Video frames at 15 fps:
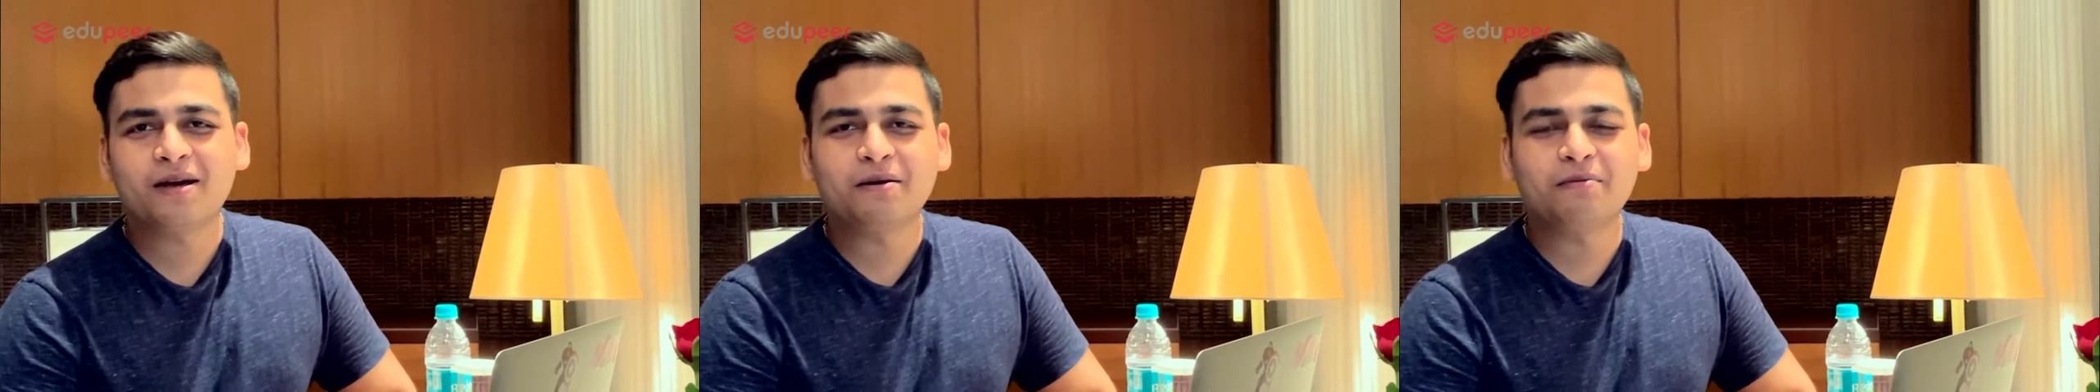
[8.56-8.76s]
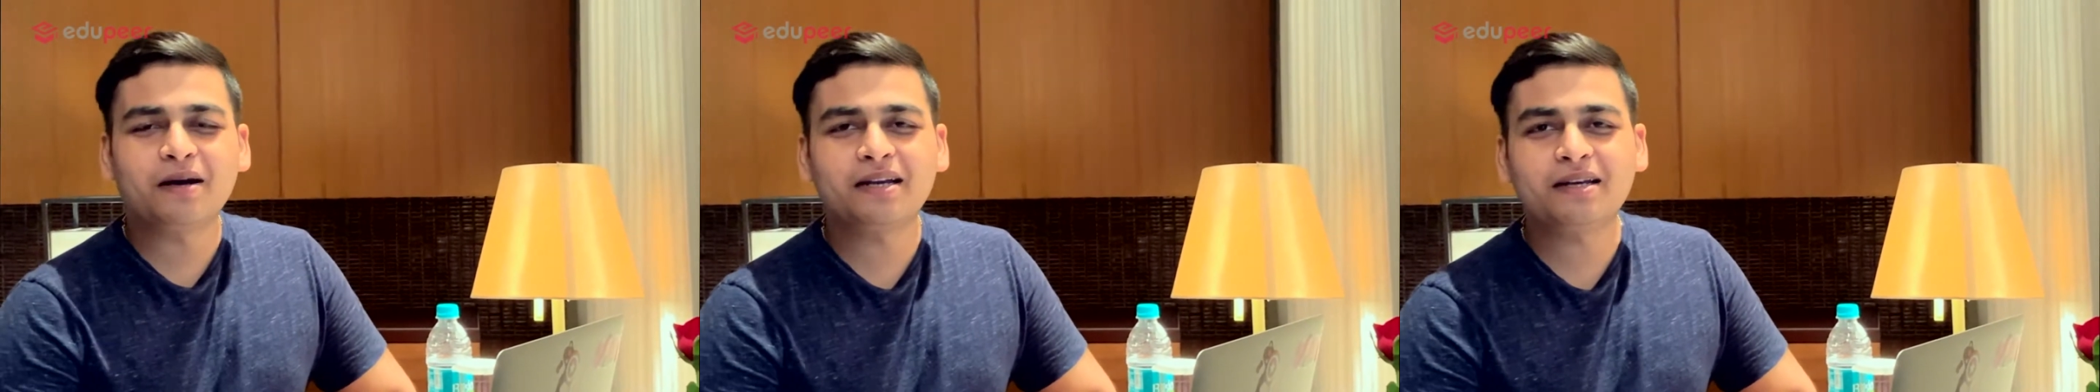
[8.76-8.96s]

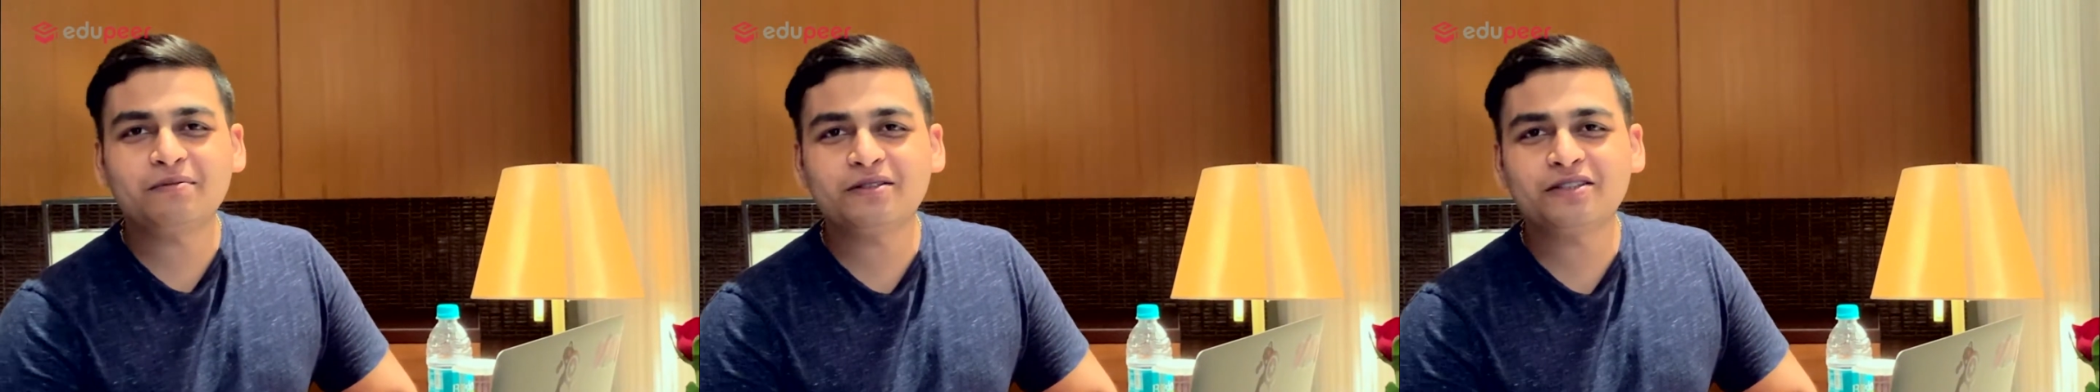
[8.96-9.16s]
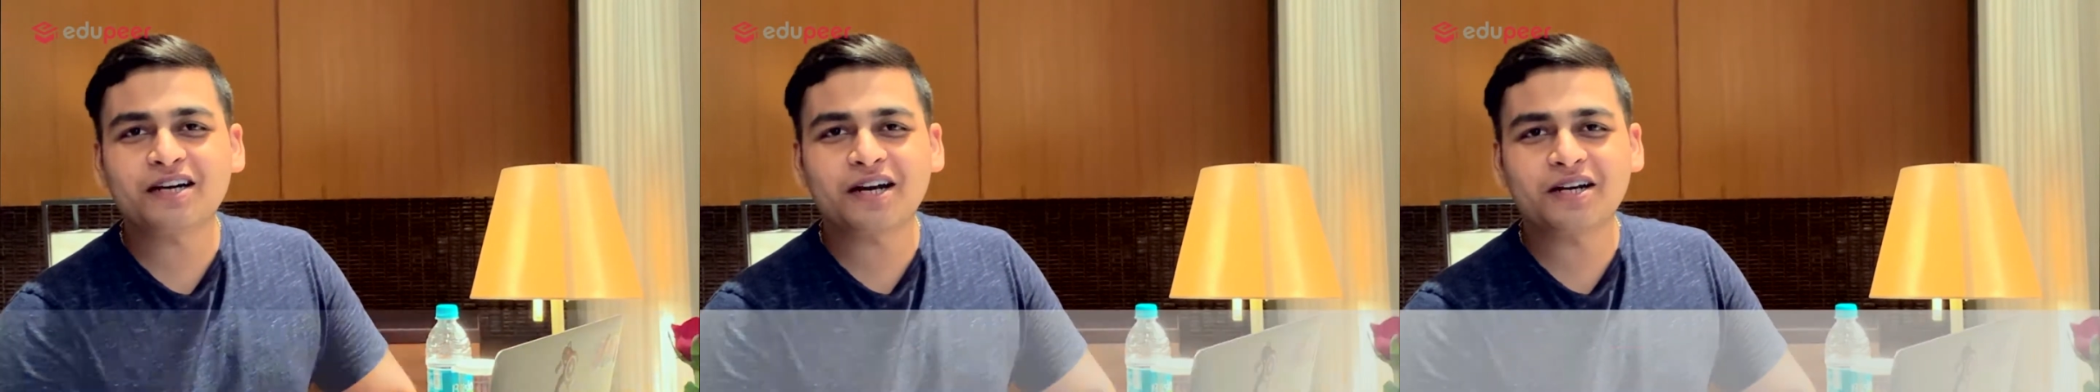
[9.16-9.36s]
my name
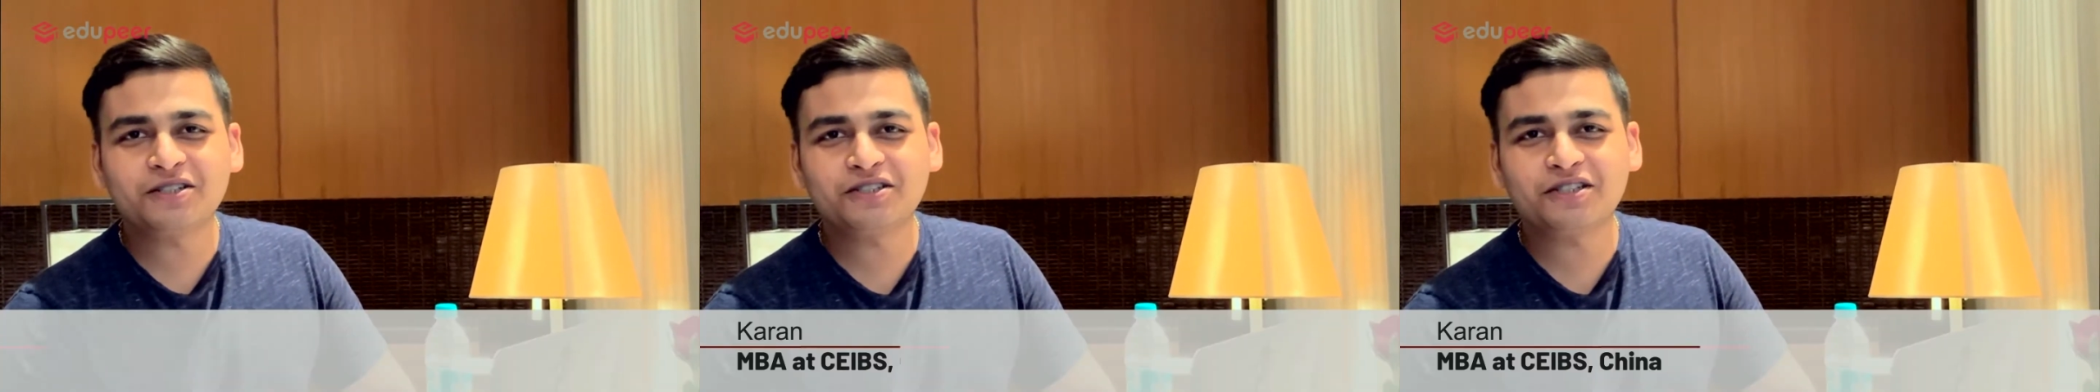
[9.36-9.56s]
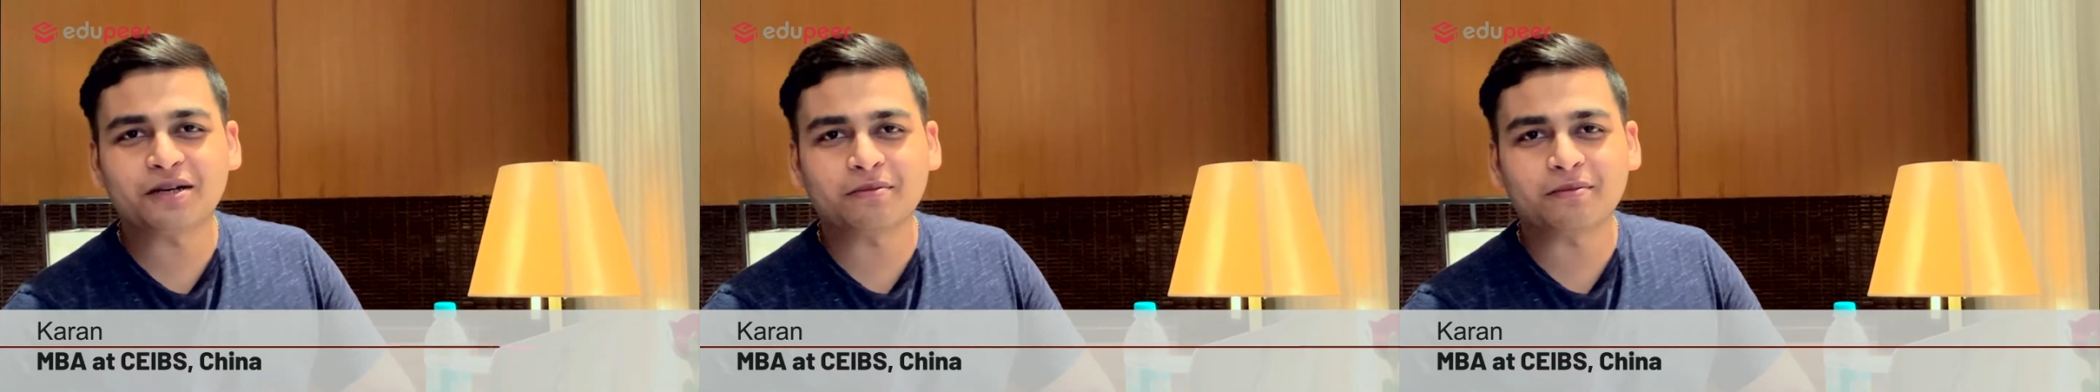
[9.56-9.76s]
is Karan
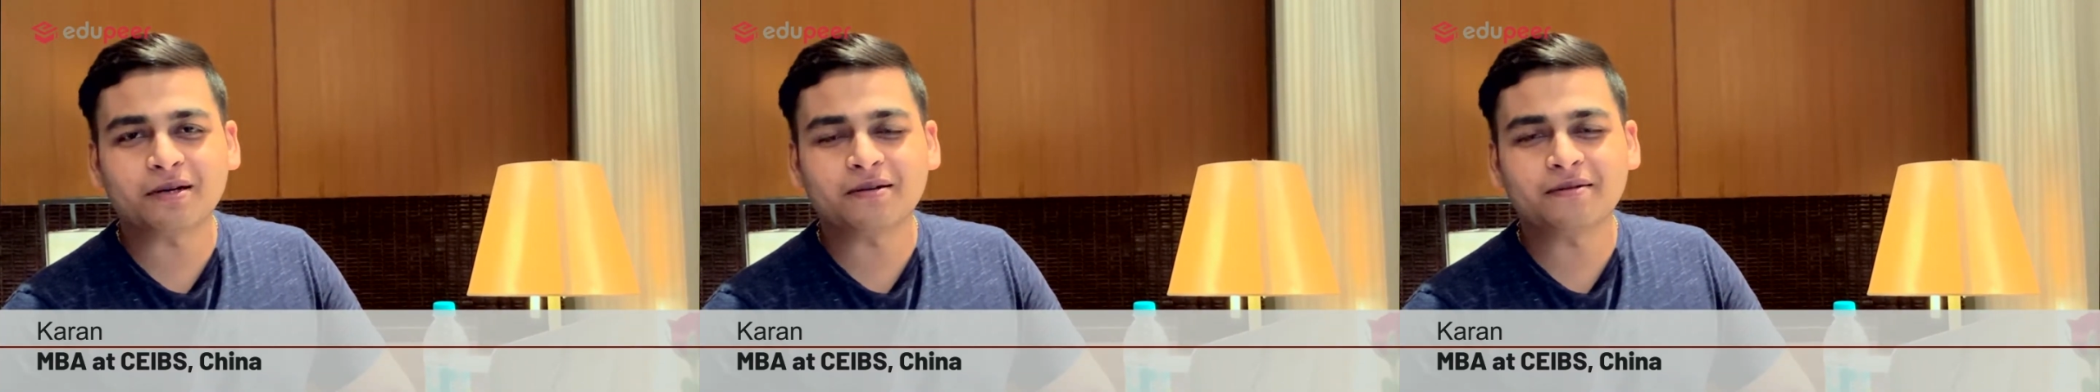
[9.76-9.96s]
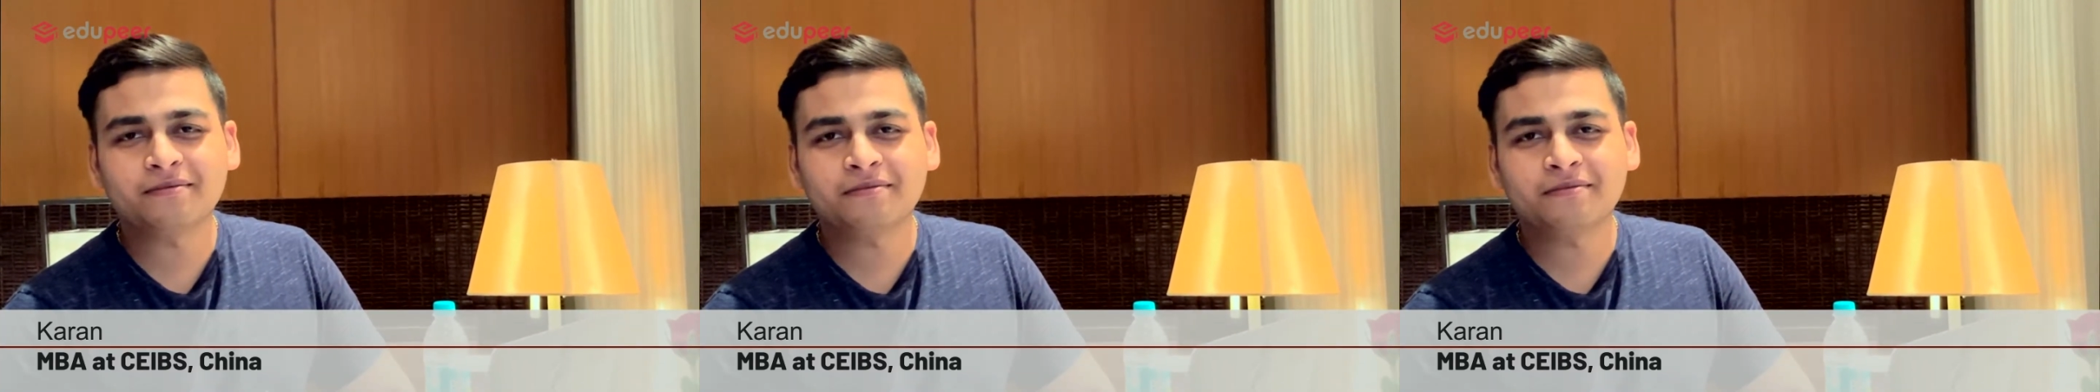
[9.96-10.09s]
Sharma.